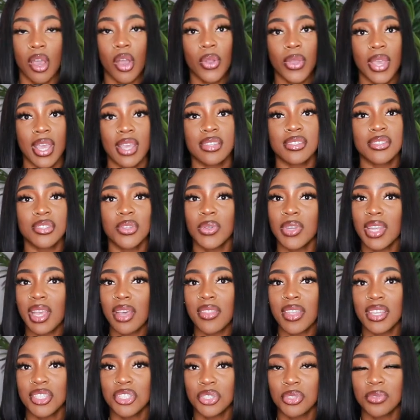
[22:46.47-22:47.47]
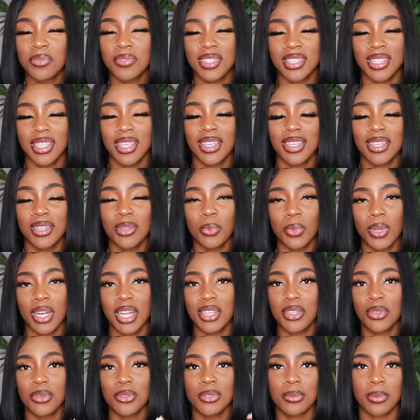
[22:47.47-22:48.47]
Okay, so now that you've seen what I
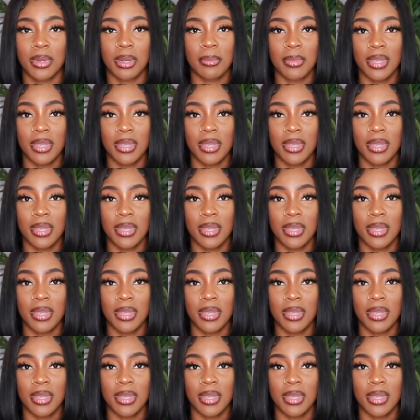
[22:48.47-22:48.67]
use when